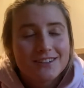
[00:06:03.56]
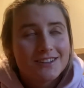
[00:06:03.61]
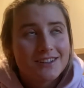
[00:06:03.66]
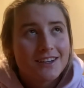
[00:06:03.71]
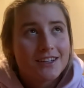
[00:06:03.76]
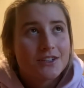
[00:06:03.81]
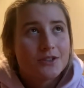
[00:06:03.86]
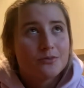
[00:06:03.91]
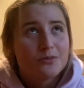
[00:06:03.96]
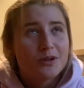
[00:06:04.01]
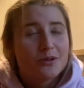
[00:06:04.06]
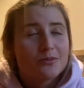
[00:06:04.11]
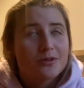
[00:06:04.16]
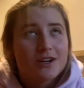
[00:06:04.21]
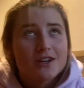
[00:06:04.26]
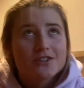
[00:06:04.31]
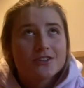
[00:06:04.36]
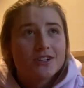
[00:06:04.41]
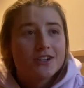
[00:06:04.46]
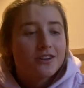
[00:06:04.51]
you put
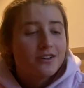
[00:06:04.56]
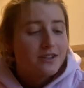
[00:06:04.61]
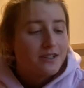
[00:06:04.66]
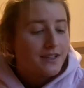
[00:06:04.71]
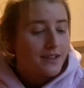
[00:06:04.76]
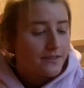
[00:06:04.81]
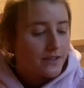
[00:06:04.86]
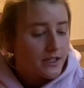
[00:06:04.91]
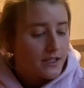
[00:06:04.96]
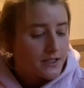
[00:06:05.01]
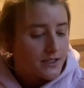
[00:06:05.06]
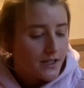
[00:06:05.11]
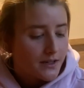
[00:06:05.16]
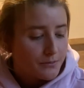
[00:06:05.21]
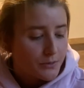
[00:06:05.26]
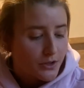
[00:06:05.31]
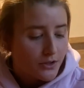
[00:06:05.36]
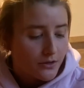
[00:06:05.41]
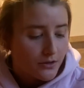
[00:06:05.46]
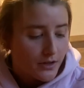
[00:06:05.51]
pressure on yourself anytime
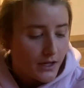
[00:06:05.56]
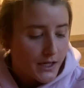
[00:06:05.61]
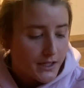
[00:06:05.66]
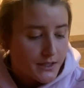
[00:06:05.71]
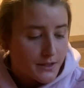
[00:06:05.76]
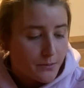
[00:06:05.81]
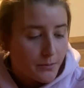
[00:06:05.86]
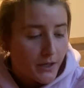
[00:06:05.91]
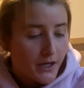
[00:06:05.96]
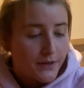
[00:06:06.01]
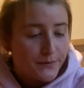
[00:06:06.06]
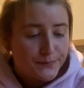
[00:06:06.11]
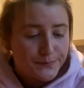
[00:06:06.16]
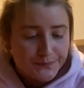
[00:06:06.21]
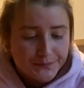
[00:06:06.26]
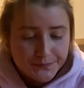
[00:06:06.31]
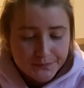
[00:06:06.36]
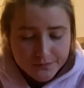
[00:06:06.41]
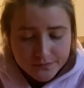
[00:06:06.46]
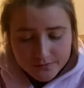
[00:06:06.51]
you're in a race. But
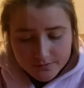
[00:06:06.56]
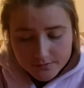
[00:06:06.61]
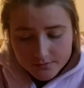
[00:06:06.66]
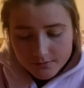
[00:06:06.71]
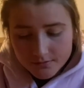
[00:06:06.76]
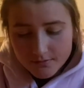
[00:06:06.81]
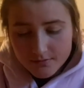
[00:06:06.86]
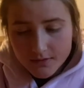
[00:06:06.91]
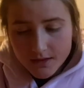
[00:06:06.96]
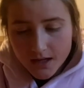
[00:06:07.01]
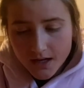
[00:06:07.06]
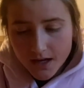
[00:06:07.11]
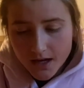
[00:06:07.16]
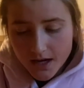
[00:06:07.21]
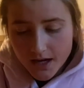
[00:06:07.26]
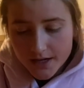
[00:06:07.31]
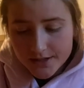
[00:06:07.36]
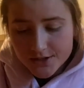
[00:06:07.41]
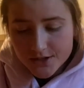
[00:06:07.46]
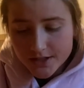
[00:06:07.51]

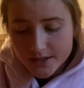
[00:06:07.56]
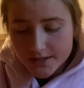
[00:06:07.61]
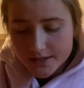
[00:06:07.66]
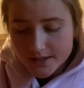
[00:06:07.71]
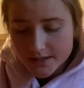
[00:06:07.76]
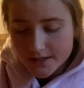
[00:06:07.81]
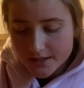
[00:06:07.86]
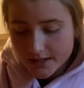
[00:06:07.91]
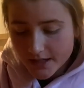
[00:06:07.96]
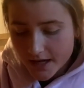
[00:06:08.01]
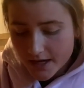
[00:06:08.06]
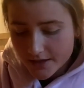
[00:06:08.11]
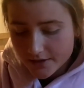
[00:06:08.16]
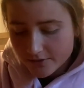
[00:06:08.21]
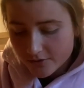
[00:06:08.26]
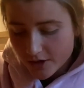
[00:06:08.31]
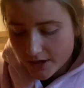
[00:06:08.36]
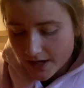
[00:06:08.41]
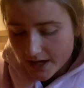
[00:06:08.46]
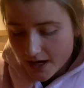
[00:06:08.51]
I just kind of
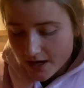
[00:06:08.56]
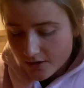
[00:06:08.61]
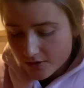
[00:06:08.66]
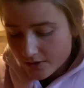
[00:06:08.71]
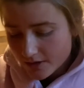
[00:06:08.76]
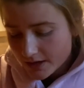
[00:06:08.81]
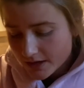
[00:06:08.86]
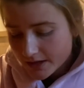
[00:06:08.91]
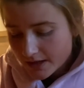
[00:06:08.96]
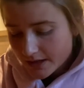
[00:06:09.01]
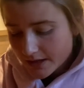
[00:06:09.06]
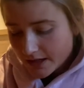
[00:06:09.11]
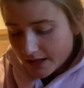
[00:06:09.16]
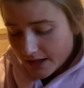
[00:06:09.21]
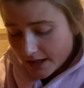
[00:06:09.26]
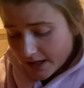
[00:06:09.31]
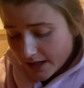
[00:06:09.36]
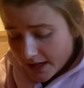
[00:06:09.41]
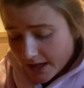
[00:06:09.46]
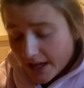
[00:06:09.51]
went out
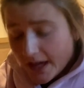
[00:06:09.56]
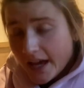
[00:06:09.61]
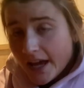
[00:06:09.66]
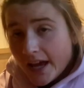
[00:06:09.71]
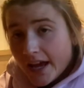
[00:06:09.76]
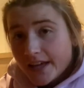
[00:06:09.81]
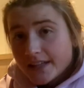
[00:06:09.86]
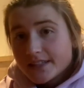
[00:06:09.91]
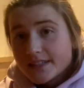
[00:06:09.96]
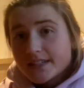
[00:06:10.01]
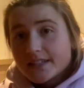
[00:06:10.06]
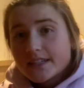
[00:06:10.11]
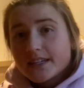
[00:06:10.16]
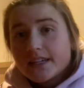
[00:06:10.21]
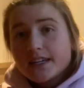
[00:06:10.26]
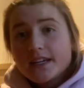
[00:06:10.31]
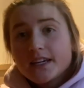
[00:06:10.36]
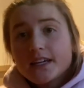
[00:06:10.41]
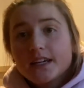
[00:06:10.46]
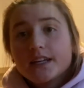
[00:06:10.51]
and
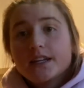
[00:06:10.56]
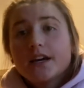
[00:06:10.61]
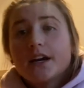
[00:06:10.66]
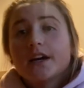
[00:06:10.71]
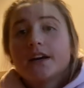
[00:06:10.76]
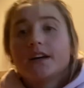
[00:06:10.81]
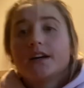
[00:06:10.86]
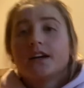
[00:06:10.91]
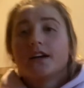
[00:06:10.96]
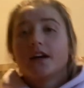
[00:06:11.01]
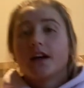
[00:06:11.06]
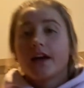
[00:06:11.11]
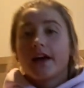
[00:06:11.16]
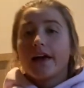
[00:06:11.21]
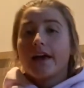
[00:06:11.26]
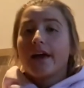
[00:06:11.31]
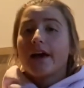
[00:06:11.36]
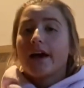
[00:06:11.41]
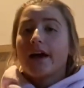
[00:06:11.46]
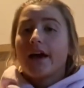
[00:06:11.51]
skied
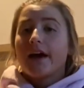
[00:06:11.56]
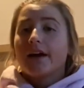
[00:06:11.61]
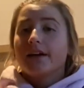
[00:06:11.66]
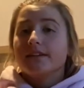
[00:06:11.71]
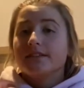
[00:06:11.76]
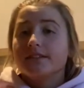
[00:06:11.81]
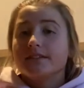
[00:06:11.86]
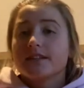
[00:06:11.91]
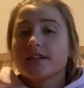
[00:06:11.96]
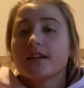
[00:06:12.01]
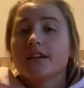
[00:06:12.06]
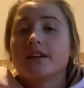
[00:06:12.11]
and